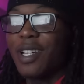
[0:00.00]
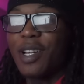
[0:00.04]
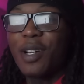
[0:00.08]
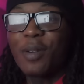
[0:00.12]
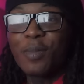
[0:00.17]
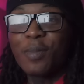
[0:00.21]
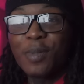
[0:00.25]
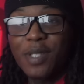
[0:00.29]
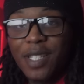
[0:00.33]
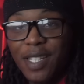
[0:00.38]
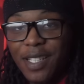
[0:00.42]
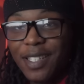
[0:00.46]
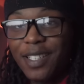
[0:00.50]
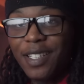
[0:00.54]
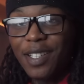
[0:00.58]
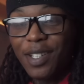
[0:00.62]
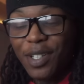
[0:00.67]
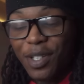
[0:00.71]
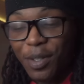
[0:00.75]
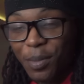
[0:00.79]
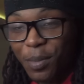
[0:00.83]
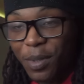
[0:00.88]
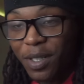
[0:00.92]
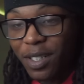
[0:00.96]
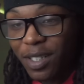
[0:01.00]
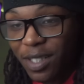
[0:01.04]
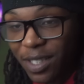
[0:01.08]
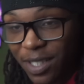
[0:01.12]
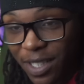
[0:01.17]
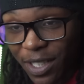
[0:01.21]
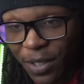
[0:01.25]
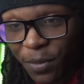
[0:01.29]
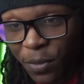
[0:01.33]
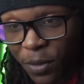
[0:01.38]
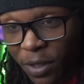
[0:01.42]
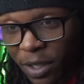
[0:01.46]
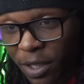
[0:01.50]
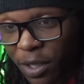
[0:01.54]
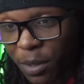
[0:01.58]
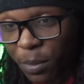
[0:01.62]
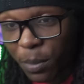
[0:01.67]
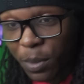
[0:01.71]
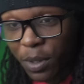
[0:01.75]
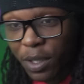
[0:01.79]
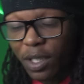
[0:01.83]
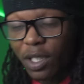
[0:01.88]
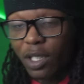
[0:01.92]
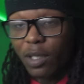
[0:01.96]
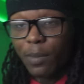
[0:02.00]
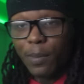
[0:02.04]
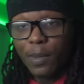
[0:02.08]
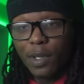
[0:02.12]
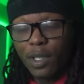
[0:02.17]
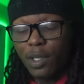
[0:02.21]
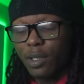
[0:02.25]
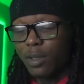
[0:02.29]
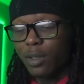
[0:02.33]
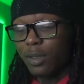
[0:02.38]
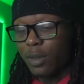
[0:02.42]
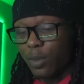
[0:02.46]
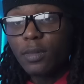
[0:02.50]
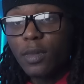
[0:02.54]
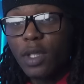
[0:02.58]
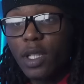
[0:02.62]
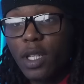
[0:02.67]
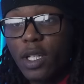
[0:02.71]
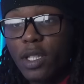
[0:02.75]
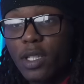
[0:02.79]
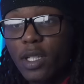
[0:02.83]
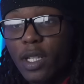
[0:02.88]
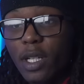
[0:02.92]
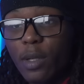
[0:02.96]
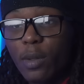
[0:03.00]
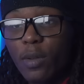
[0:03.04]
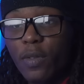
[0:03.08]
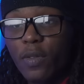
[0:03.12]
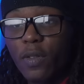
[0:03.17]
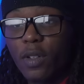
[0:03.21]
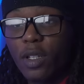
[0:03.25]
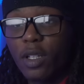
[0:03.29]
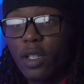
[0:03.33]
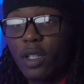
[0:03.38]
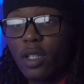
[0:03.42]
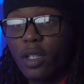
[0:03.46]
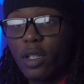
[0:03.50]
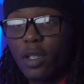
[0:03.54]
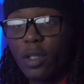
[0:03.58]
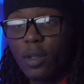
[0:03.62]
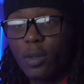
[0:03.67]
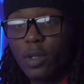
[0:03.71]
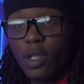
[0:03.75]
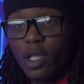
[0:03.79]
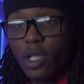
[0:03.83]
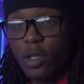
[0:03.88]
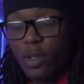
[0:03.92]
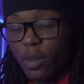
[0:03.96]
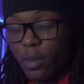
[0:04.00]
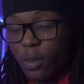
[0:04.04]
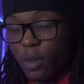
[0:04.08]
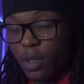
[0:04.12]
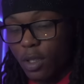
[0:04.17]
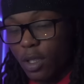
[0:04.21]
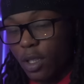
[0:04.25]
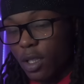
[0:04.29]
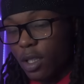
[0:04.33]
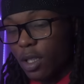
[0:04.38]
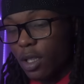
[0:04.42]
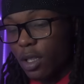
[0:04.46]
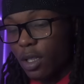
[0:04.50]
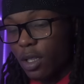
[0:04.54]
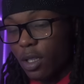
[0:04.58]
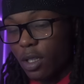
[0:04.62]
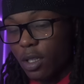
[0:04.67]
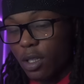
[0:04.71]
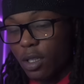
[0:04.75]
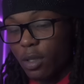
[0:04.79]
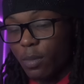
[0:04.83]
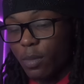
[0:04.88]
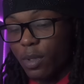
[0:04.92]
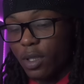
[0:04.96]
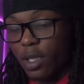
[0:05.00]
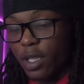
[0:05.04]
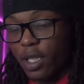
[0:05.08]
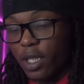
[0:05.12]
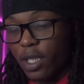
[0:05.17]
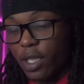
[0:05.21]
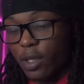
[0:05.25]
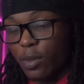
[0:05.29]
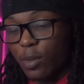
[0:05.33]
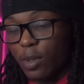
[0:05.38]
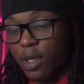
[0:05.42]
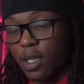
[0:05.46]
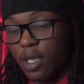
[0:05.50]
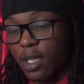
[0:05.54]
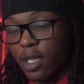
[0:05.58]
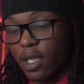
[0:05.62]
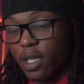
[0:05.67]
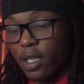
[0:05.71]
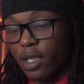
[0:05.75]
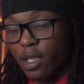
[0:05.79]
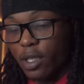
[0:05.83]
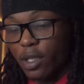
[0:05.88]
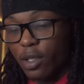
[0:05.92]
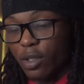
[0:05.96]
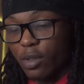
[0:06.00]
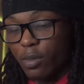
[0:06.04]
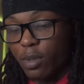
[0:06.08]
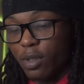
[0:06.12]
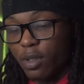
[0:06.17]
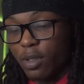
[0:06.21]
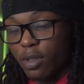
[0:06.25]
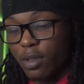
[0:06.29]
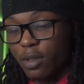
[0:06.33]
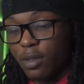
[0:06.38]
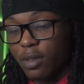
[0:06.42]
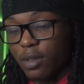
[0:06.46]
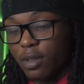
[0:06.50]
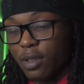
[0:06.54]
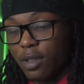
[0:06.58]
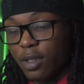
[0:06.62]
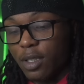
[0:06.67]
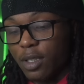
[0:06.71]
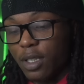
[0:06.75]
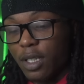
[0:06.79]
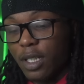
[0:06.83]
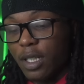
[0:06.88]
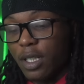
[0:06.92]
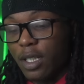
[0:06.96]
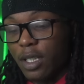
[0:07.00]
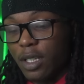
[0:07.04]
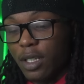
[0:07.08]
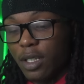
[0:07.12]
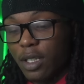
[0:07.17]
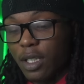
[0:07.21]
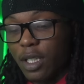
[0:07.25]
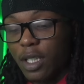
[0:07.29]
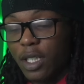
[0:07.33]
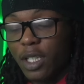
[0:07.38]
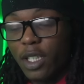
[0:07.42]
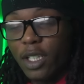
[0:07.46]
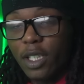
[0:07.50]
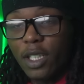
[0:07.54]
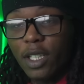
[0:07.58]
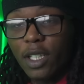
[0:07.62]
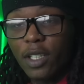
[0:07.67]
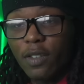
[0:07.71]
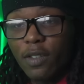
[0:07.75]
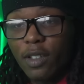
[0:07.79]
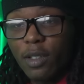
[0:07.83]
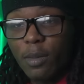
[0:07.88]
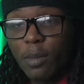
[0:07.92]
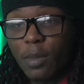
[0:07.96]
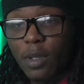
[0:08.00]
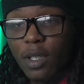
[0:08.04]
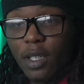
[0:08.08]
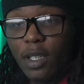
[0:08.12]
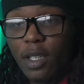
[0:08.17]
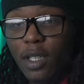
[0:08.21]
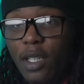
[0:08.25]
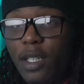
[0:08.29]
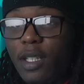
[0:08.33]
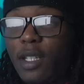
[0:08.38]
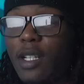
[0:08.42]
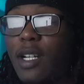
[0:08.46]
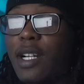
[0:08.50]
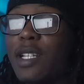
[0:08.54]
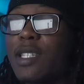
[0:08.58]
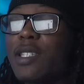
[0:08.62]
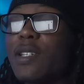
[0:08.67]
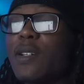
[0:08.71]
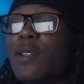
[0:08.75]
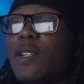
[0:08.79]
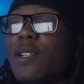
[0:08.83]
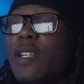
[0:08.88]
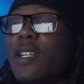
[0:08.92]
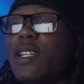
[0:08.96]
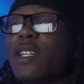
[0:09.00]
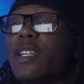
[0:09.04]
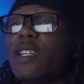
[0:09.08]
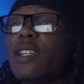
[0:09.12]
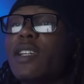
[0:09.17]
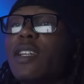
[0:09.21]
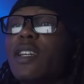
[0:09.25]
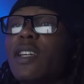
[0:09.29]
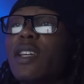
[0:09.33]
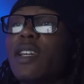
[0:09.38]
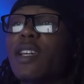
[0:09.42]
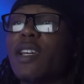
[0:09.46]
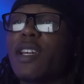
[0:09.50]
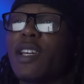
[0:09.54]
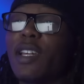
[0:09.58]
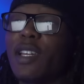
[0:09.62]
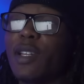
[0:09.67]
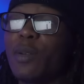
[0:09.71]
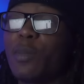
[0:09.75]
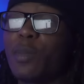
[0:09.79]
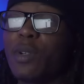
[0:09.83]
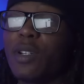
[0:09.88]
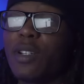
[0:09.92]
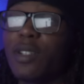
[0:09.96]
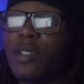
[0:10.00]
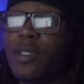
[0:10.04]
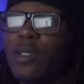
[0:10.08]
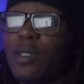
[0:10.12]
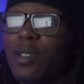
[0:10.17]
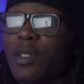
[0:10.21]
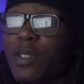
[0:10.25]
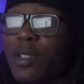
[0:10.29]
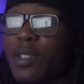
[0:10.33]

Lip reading: I'm telling y'all, bro. Shit finna get big, bro. Yesterday was funny as hell with that Rippy. Nah, bro. That nigga was high as hell, bro. That nigga left that big geek. I told that nigga, hey, bro,